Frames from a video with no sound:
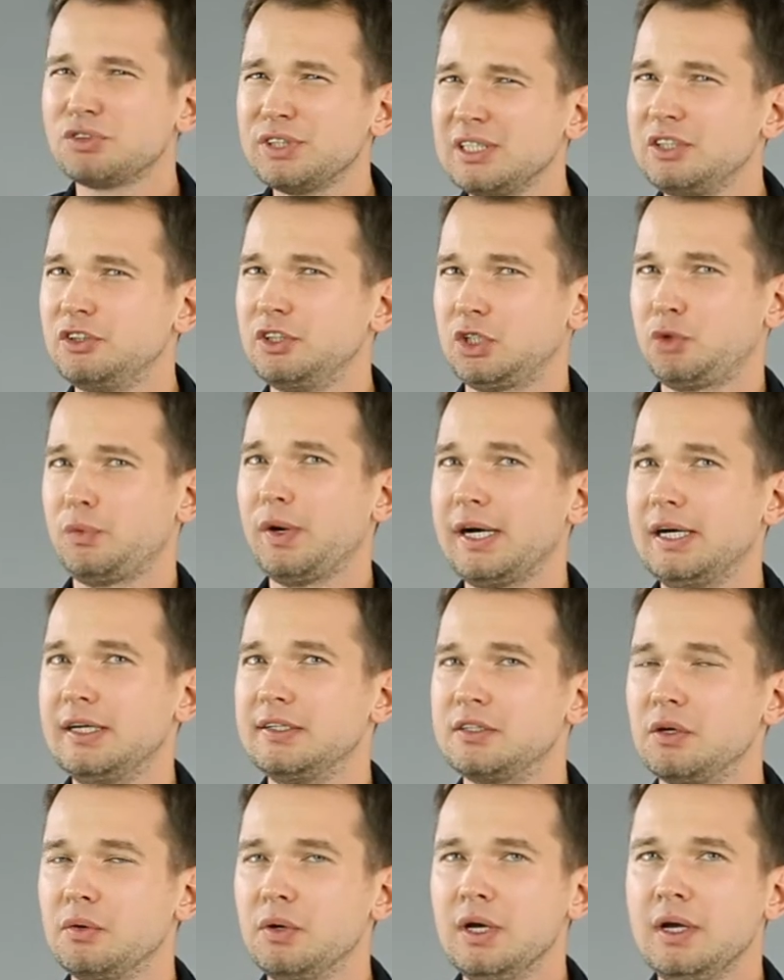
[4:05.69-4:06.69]
really
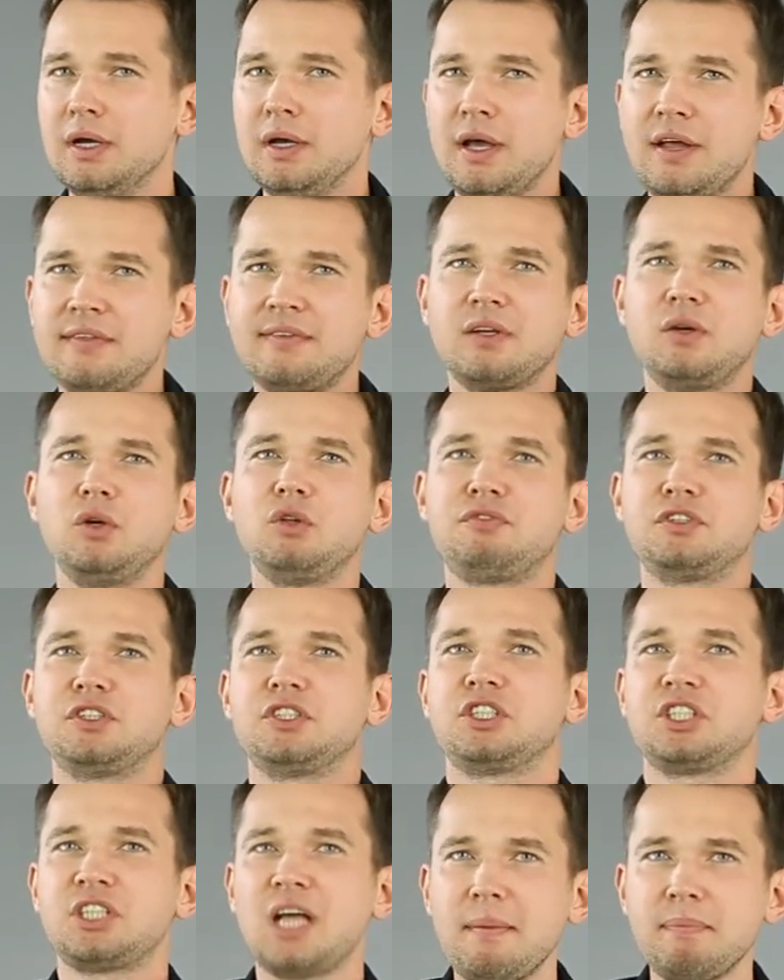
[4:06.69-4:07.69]
required. So it's a good
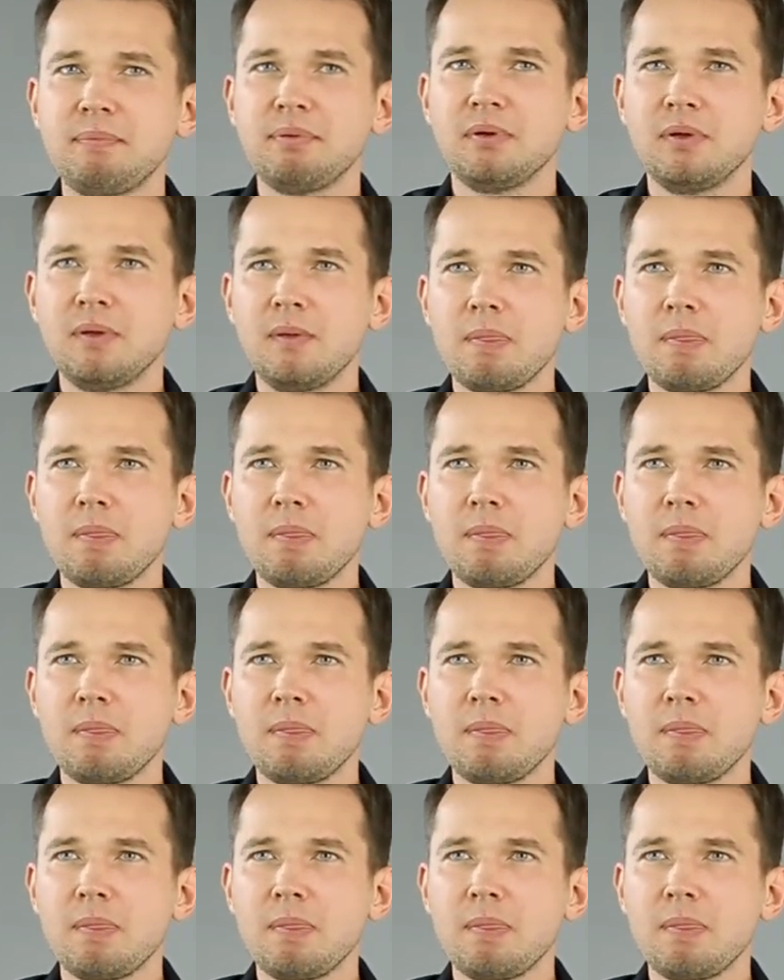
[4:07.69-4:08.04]
first step.